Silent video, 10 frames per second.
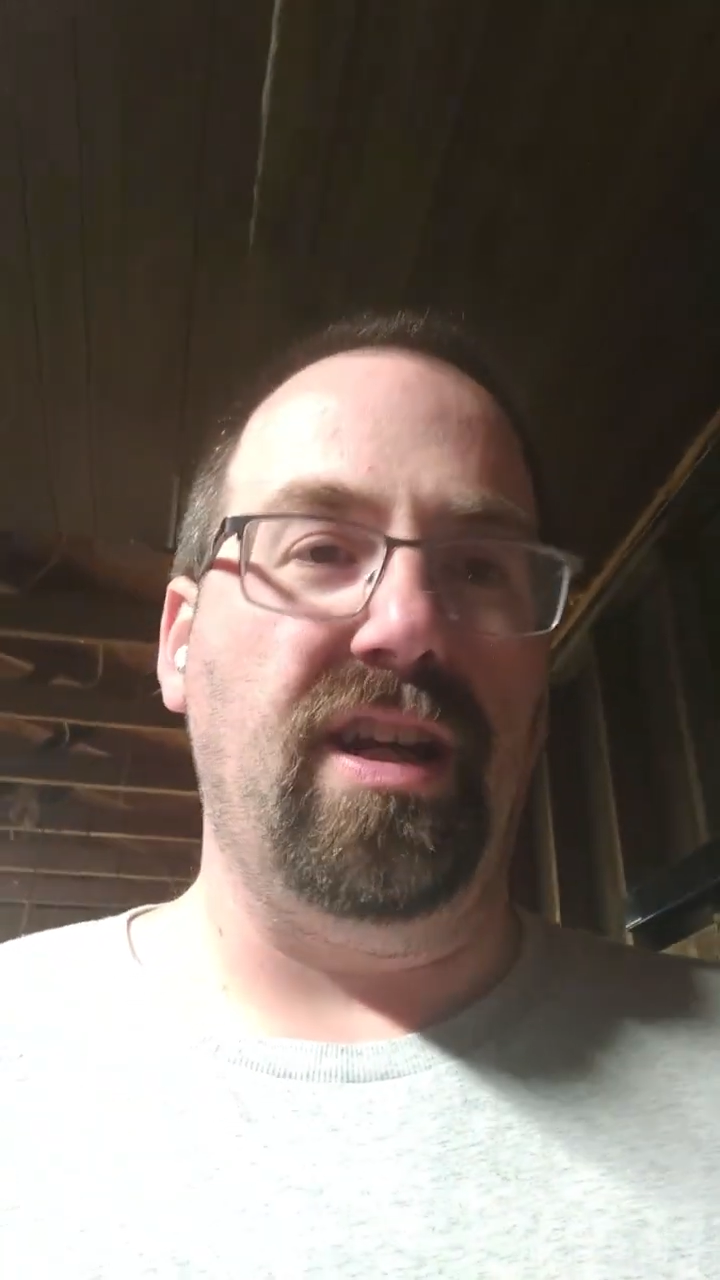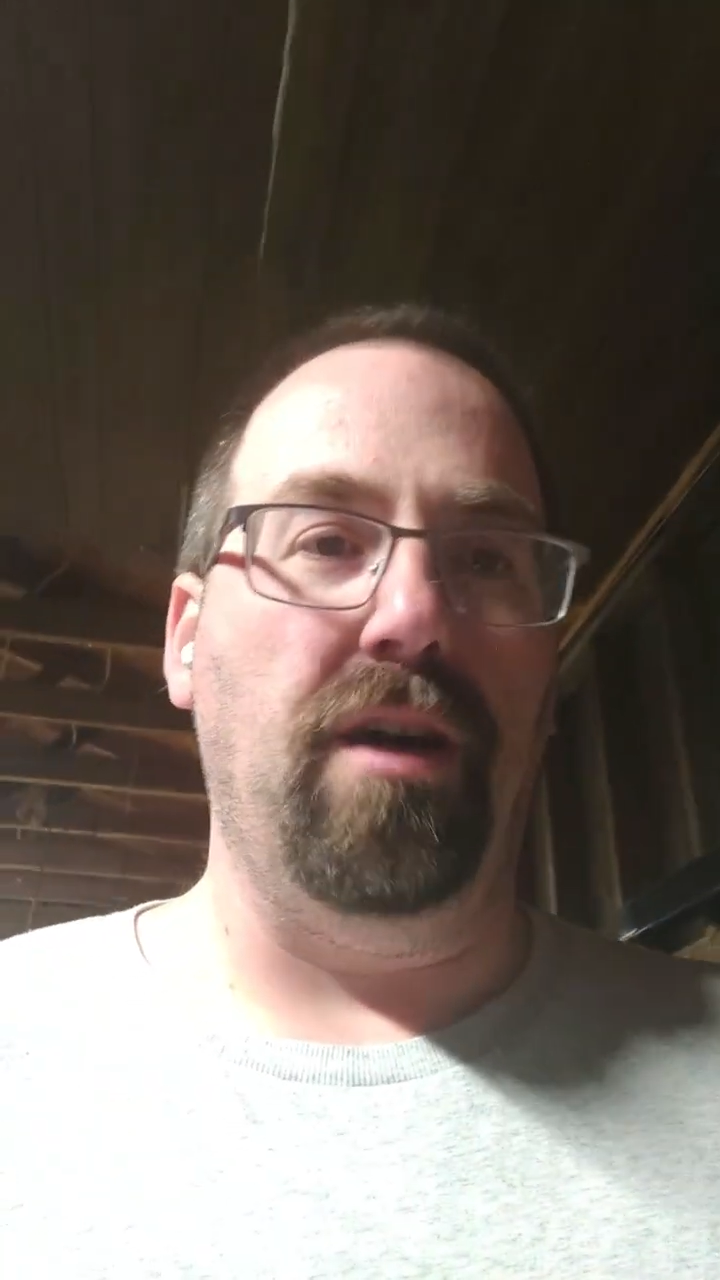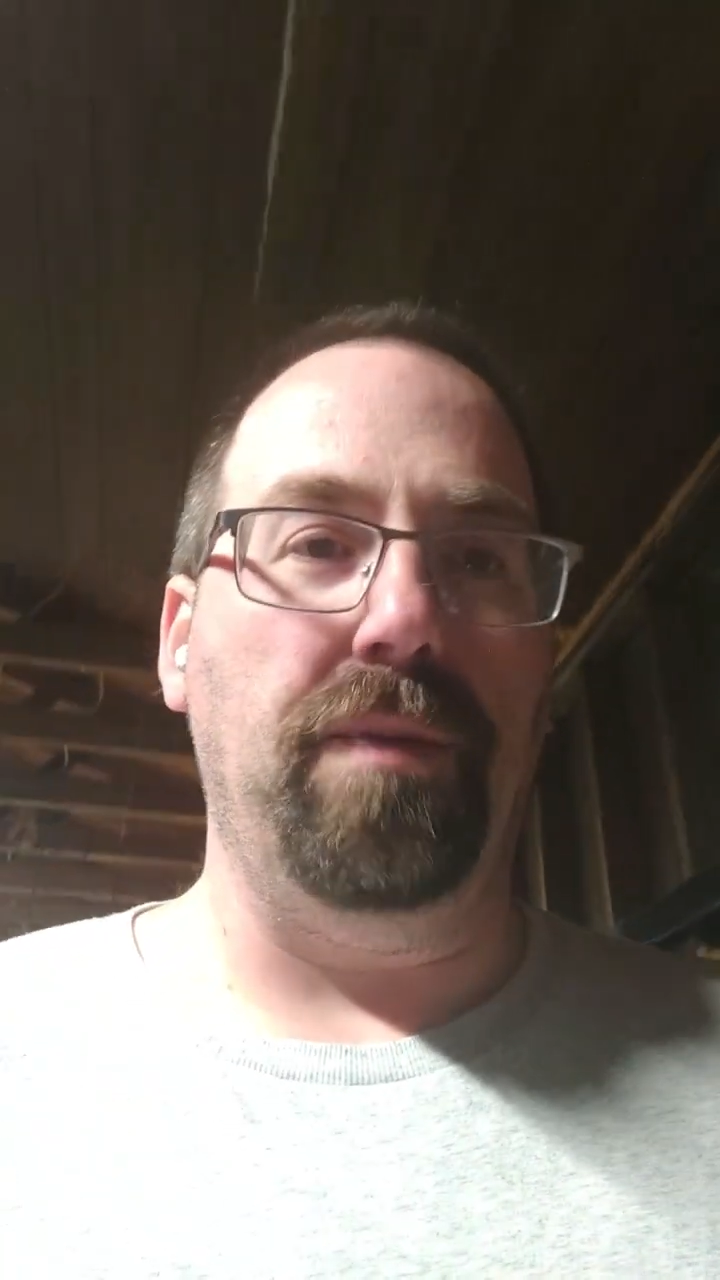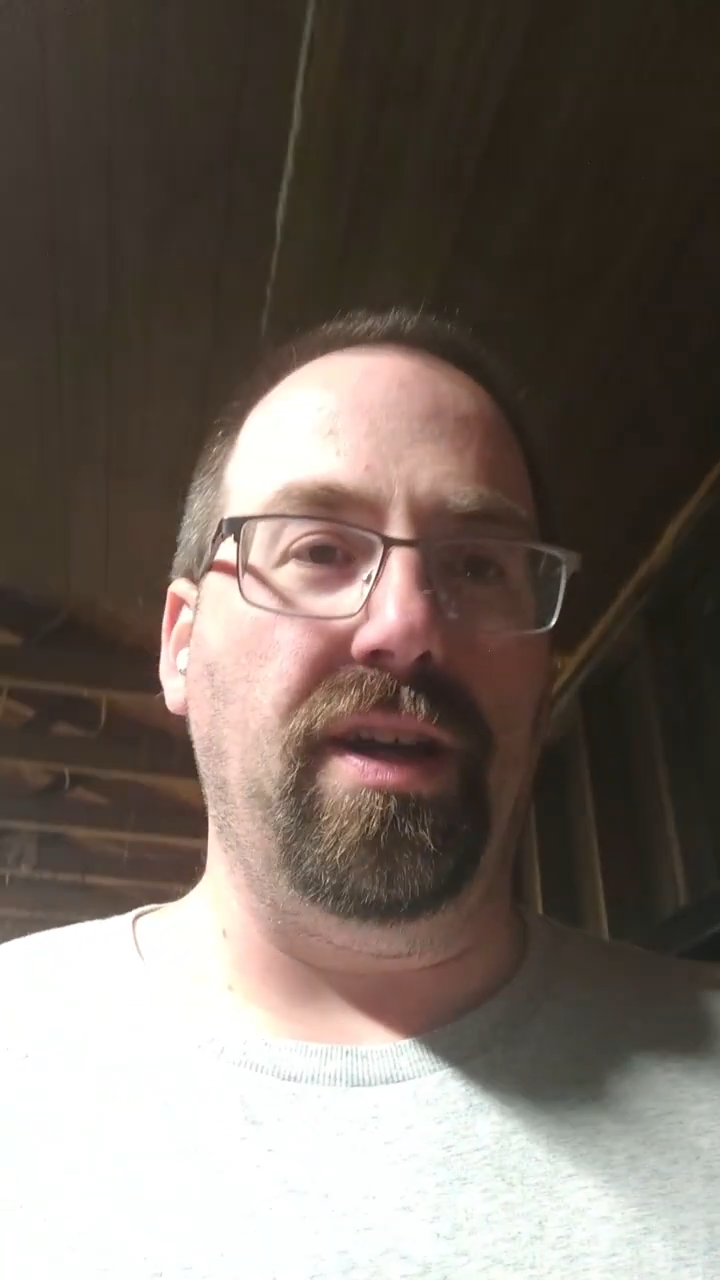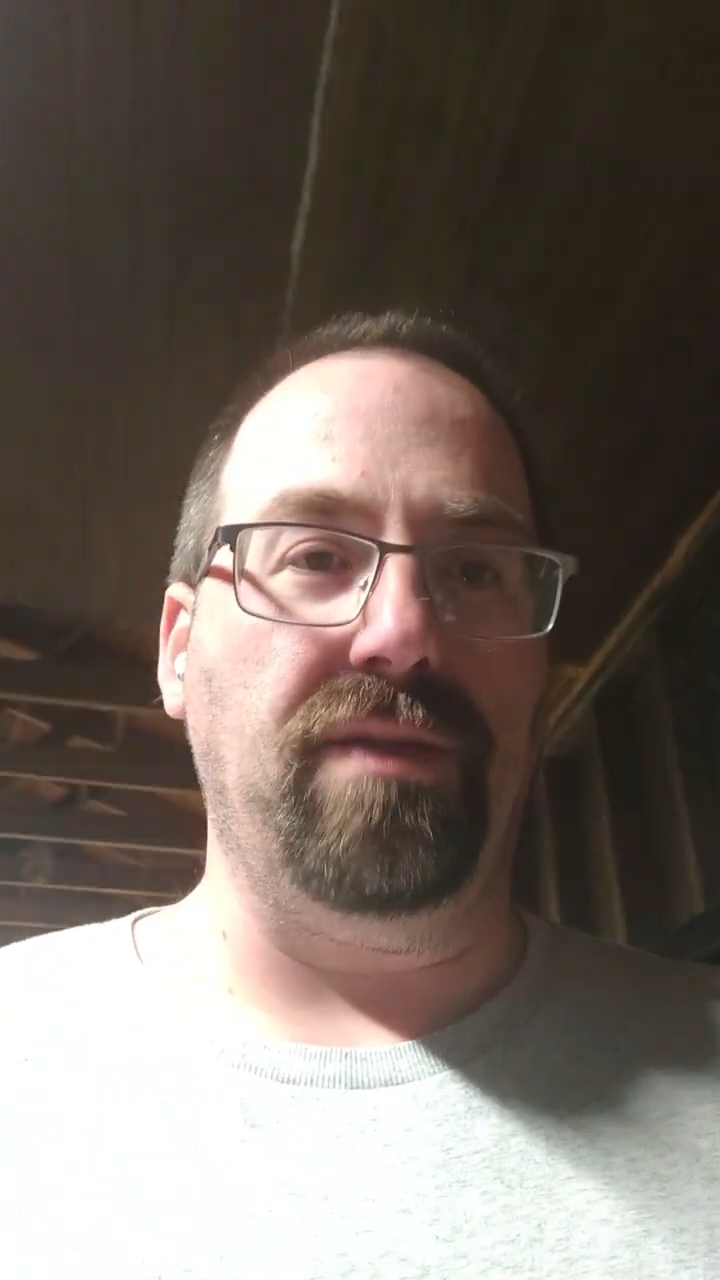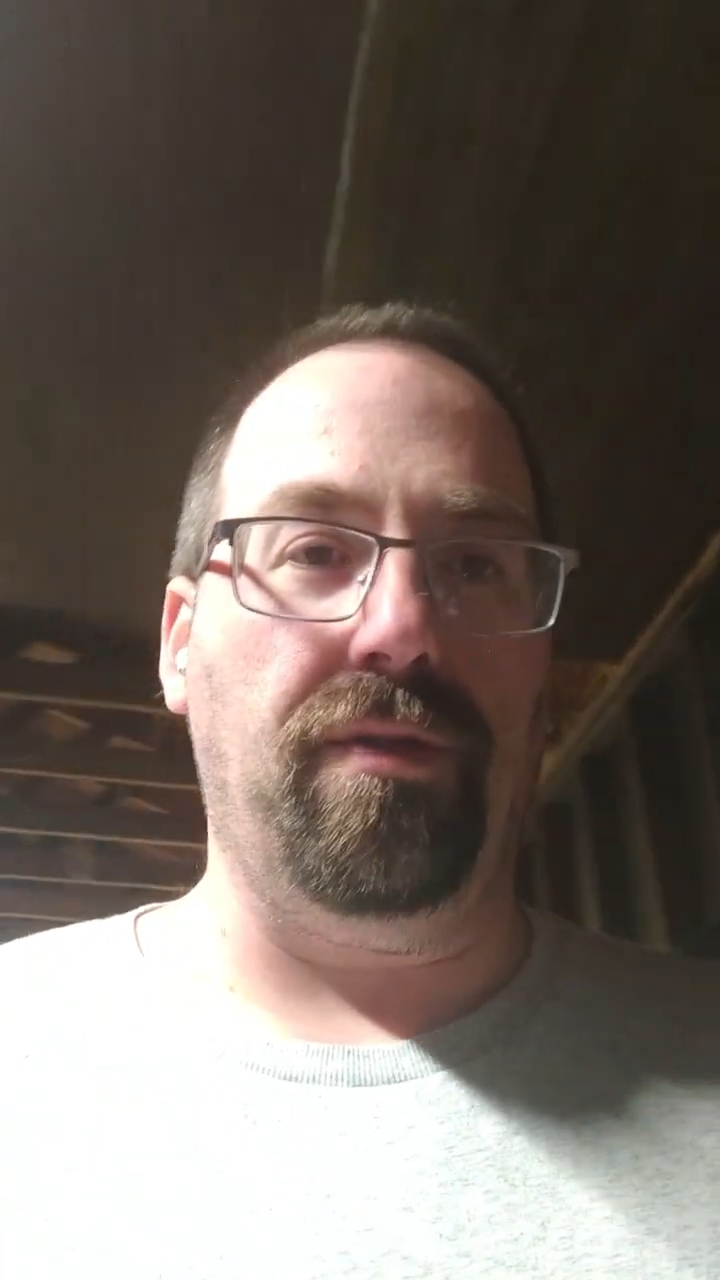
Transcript: to help out the